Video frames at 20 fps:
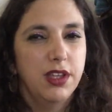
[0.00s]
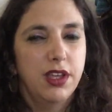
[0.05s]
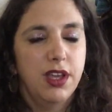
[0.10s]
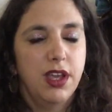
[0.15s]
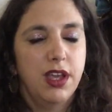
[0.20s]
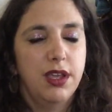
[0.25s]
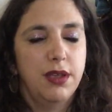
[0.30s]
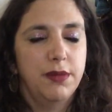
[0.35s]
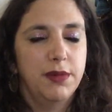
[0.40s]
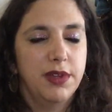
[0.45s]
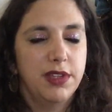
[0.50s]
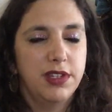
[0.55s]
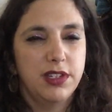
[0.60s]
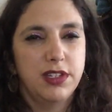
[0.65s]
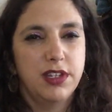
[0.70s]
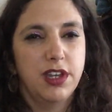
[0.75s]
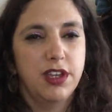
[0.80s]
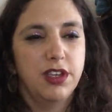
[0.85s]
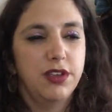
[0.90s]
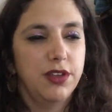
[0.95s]
I'm going to
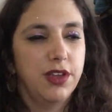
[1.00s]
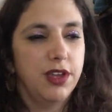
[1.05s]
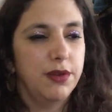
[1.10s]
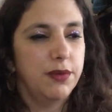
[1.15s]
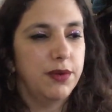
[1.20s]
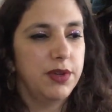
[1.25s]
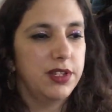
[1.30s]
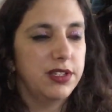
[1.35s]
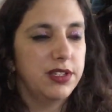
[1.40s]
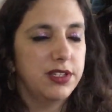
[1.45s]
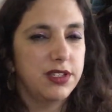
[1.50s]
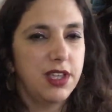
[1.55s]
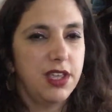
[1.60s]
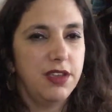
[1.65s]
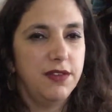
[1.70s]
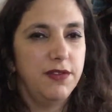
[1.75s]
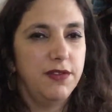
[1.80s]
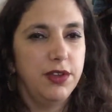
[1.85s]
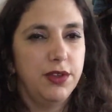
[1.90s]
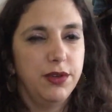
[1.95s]
tell you, I want to
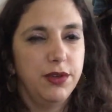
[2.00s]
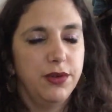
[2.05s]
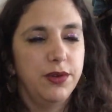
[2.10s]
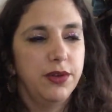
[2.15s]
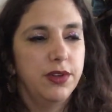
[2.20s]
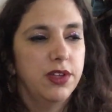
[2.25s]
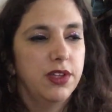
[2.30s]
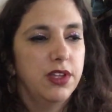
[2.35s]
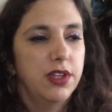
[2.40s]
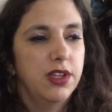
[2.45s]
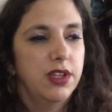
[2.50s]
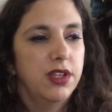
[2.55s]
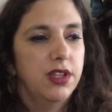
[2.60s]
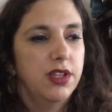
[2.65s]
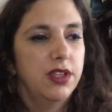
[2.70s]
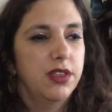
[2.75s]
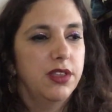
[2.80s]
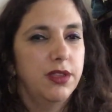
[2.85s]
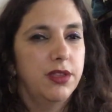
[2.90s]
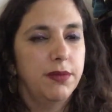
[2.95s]
save you
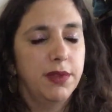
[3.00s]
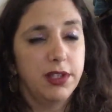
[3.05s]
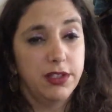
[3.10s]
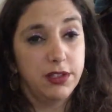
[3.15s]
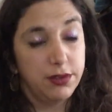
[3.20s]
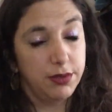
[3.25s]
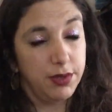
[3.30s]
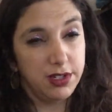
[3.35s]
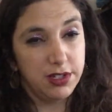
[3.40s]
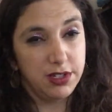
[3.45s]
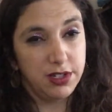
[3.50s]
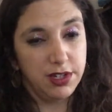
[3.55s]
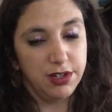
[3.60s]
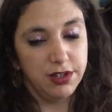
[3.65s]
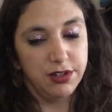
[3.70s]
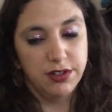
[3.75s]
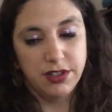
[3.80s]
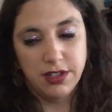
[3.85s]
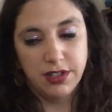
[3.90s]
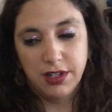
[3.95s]
the blood, sweat, and
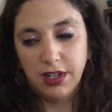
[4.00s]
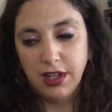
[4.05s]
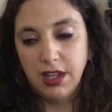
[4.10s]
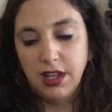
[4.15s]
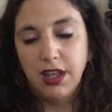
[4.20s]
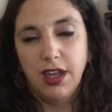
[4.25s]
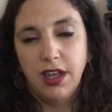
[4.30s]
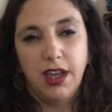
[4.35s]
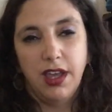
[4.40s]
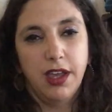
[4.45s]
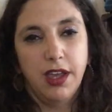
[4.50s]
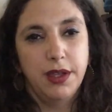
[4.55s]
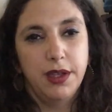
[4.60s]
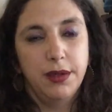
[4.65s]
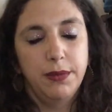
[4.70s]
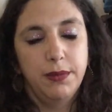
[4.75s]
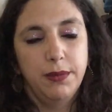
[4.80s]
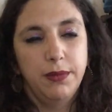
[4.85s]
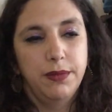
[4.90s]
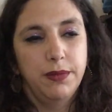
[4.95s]
tears.
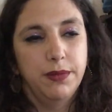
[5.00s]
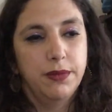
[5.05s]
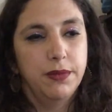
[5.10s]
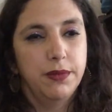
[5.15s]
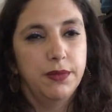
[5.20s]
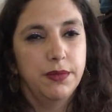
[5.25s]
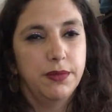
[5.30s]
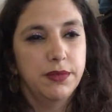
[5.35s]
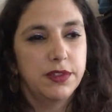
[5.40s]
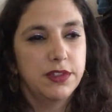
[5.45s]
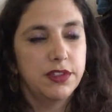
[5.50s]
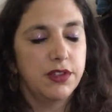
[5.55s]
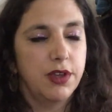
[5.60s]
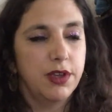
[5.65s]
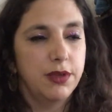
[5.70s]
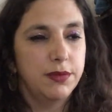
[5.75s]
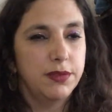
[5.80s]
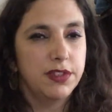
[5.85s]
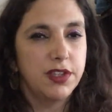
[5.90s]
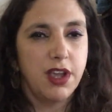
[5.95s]
So
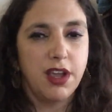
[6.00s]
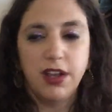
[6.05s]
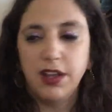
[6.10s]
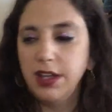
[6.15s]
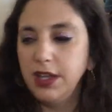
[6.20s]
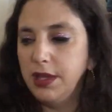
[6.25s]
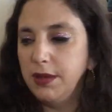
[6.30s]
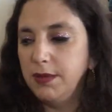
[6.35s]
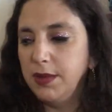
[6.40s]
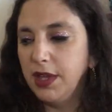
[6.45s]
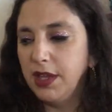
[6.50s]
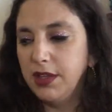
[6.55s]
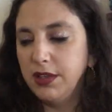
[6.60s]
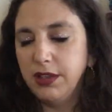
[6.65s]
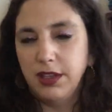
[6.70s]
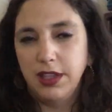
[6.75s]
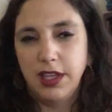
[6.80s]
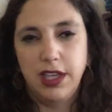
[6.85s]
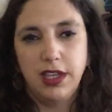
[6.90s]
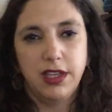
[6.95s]
I'm sorry, but
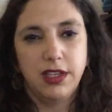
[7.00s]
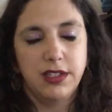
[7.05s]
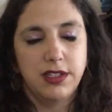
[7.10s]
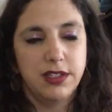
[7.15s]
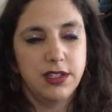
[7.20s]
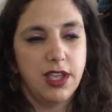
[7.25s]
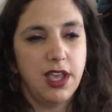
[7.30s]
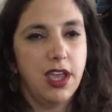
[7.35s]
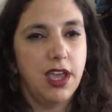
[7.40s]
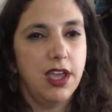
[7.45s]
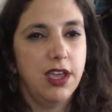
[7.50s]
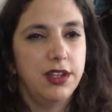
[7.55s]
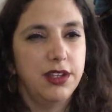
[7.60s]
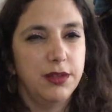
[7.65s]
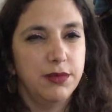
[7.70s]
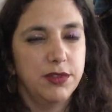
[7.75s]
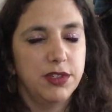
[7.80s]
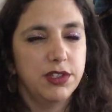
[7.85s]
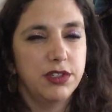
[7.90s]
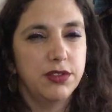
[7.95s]
like I said,
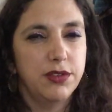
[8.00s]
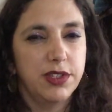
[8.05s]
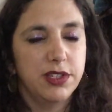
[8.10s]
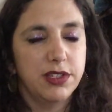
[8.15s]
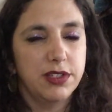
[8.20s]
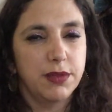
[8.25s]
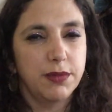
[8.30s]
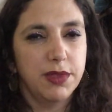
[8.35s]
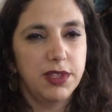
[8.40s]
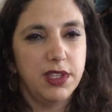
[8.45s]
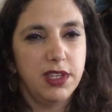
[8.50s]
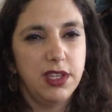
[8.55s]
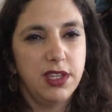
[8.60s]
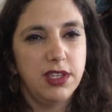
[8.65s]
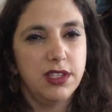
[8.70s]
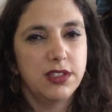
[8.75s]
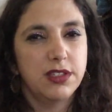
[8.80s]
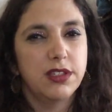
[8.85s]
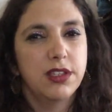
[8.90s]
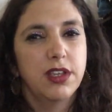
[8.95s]
I'm just doing some of
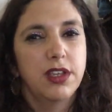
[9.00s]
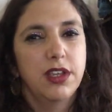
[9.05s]
these